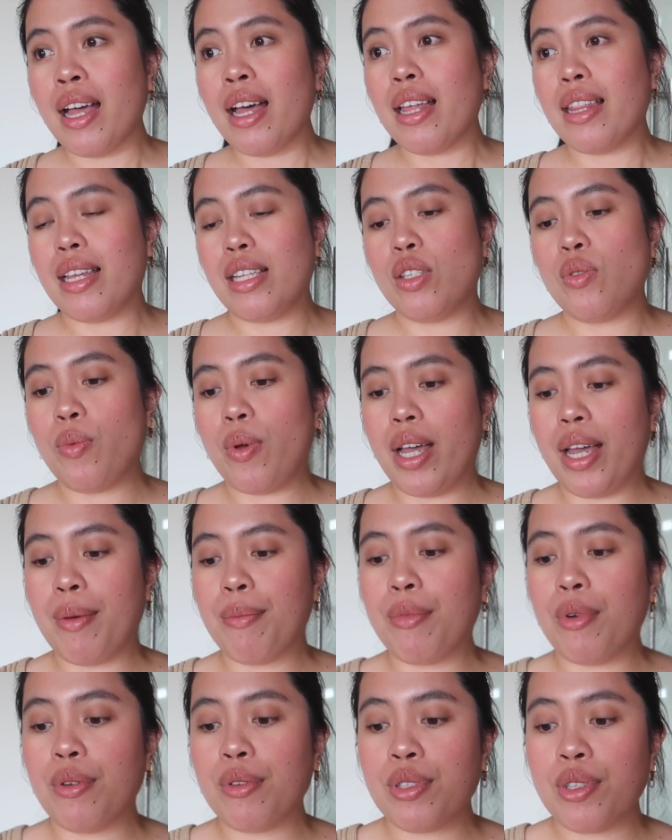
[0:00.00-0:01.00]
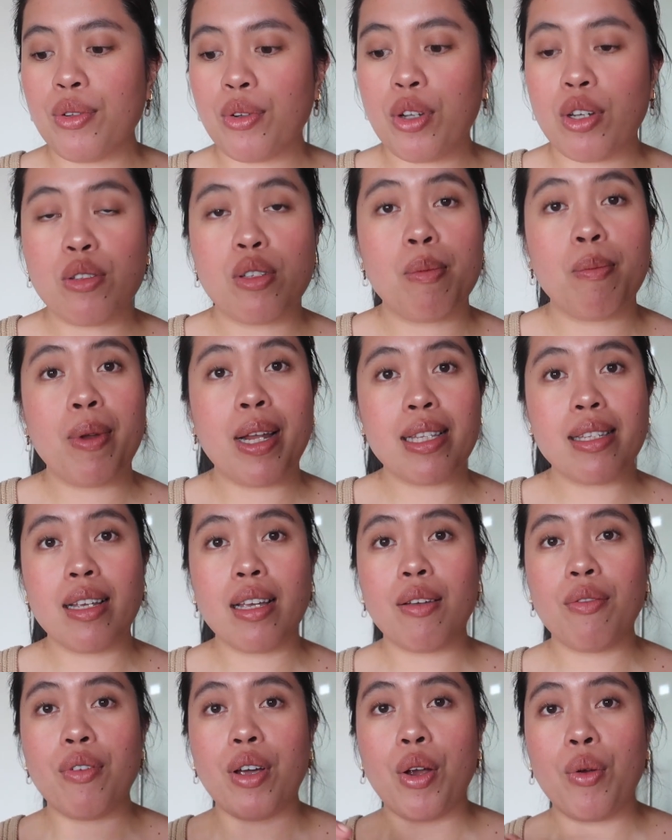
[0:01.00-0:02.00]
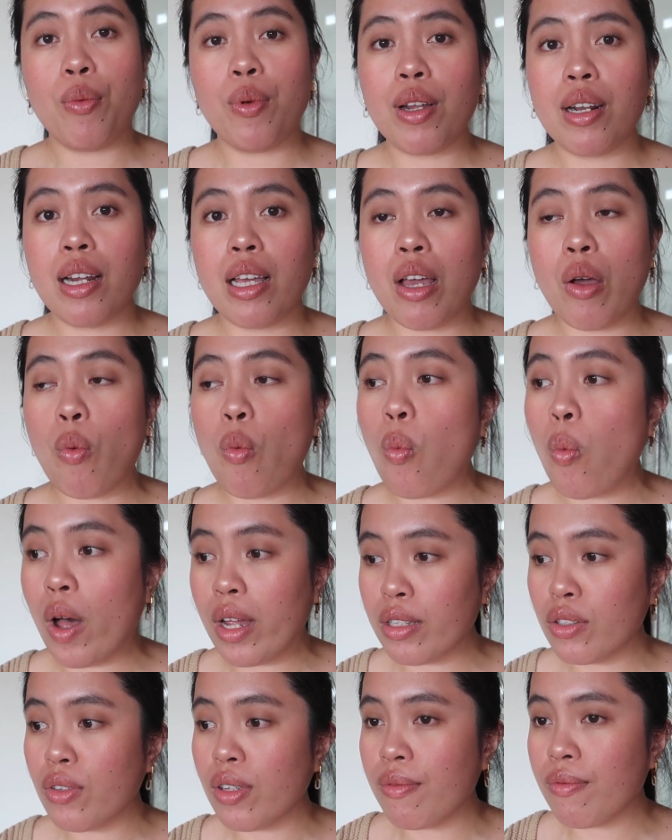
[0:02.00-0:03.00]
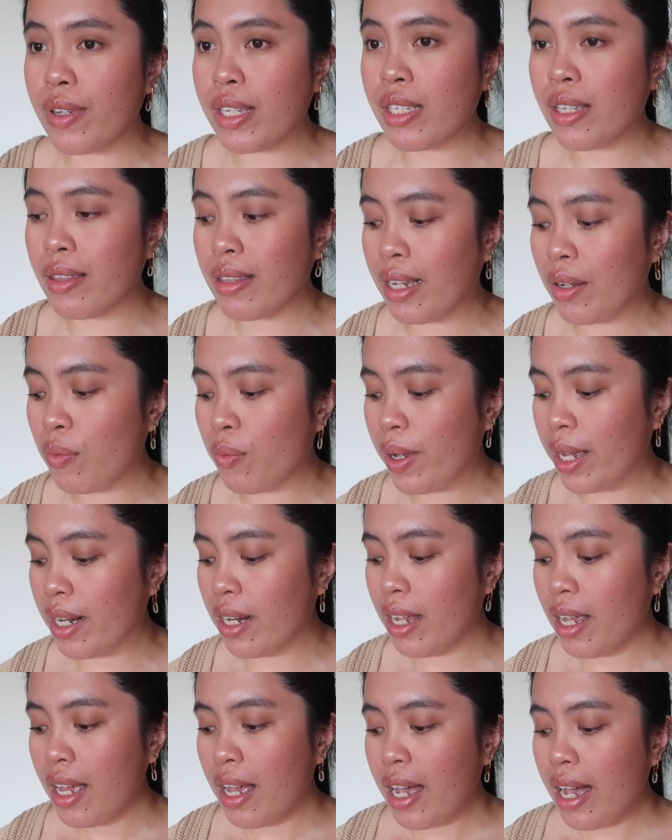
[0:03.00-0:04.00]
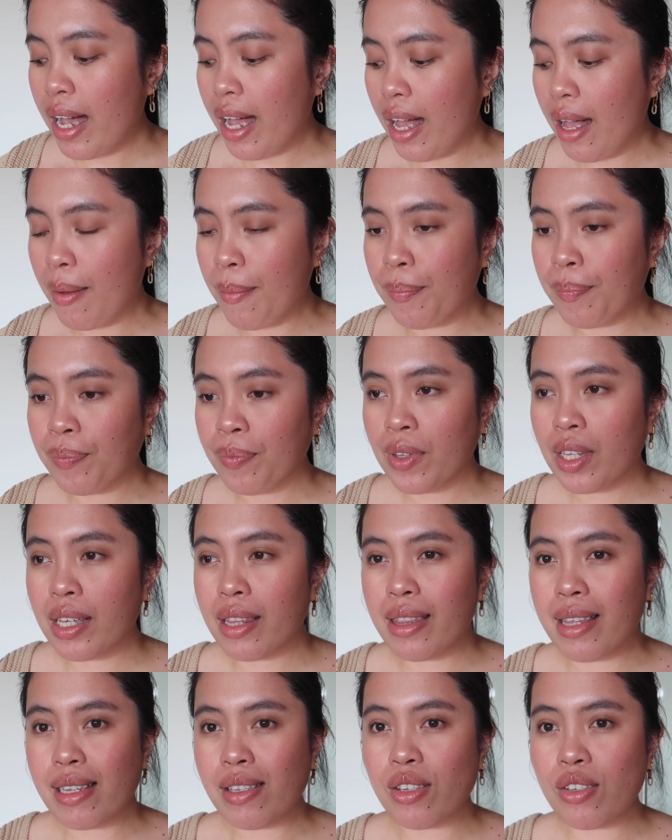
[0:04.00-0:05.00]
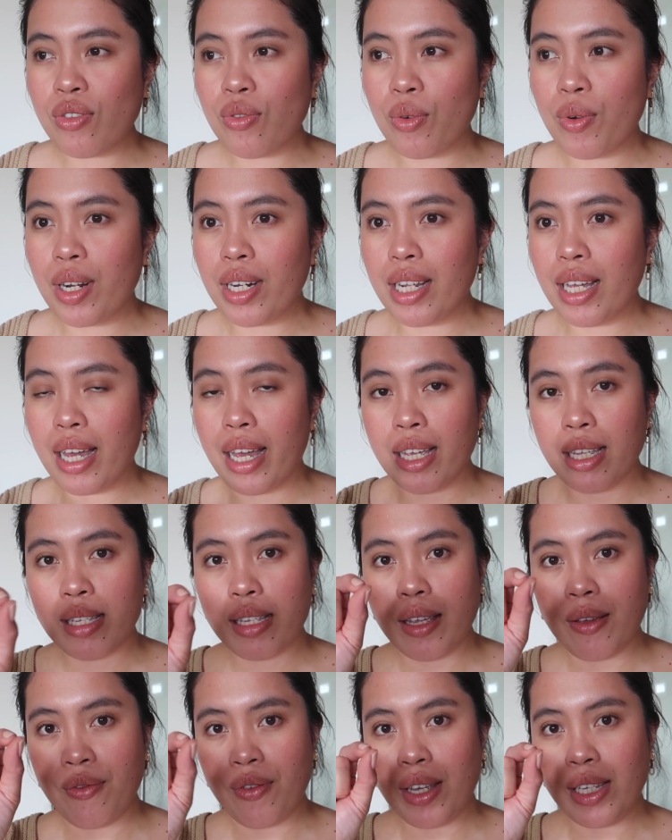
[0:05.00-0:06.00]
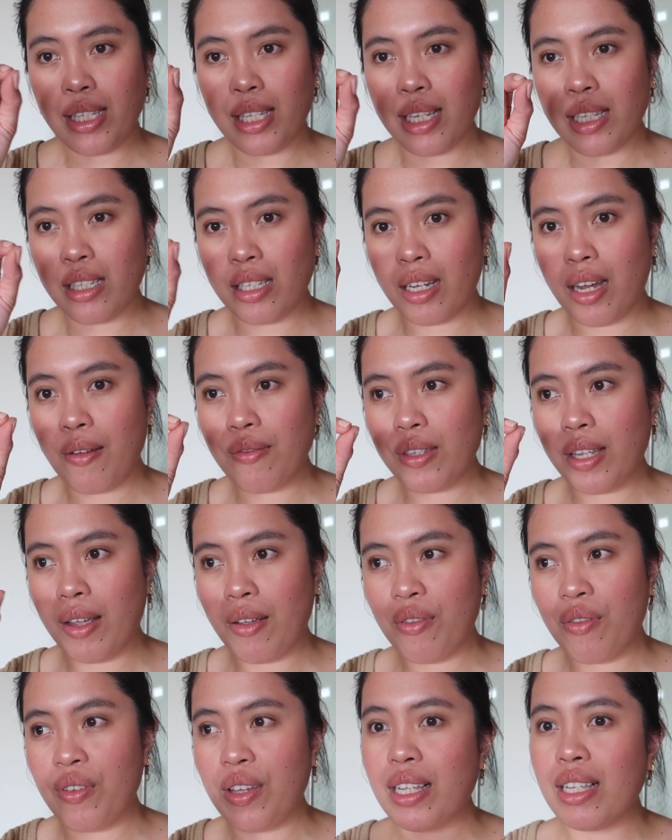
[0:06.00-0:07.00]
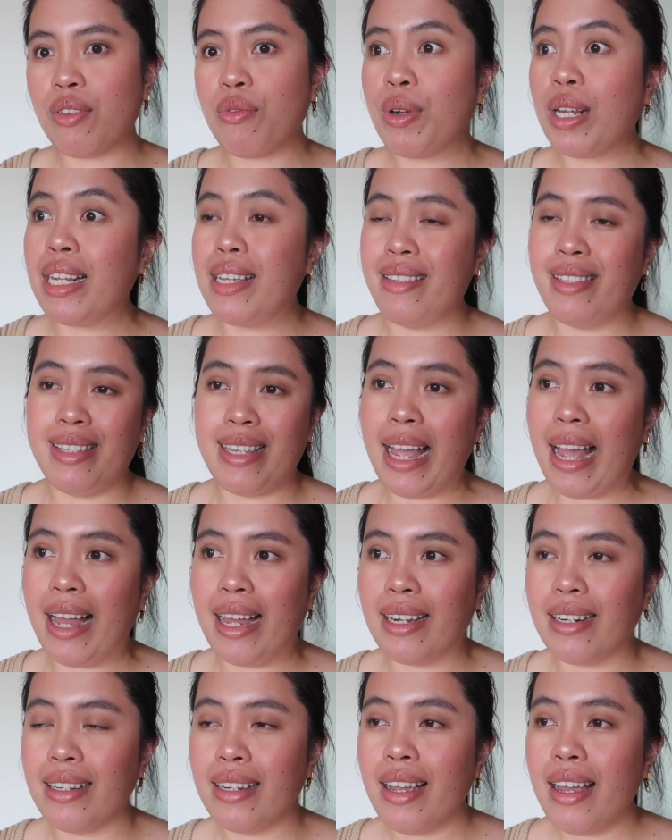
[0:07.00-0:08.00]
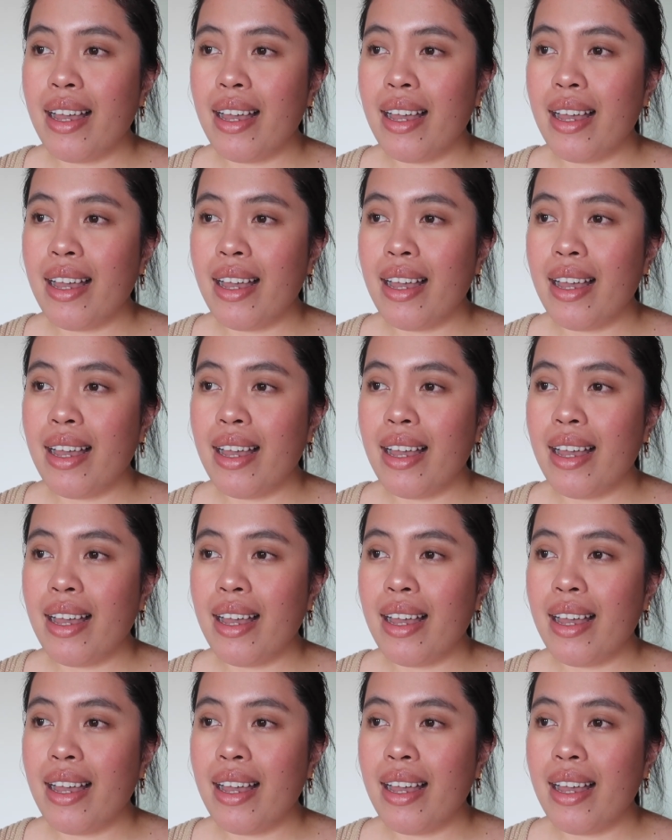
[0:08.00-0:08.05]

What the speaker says: That's why I'm also contemplating if I really want to invest in that, when this is already, if I see scuffs I feel really sad.